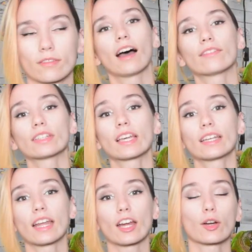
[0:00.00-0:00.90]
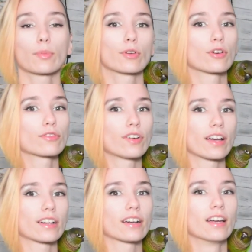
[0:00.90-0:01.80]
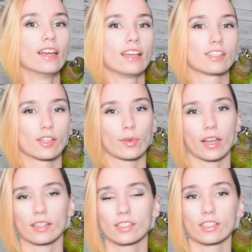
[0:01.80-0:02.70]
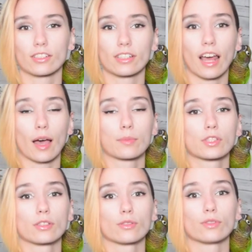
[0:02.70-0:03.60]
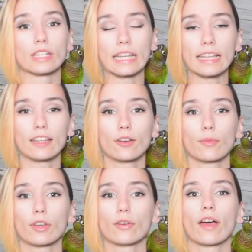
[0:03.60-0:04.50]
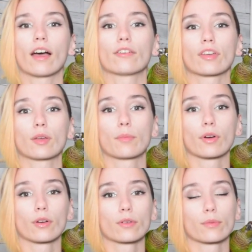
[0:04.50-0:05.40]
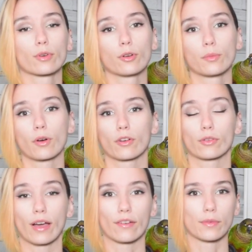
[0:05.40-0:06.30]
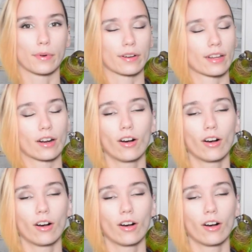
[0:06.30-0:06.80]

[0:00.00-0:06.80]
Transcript: Having an air purifier is something I consider an absolute need when you have a bird room or you have a bird at